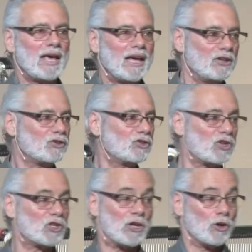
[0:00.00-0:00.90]
He
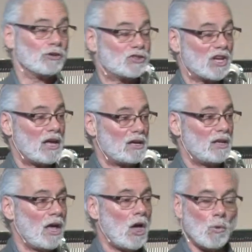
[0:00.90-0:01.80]
could have said,
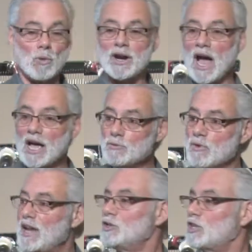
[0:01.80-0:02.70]
when I
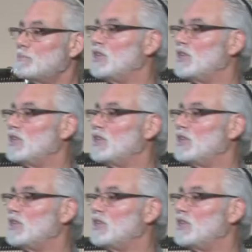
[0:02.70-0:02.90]
raise up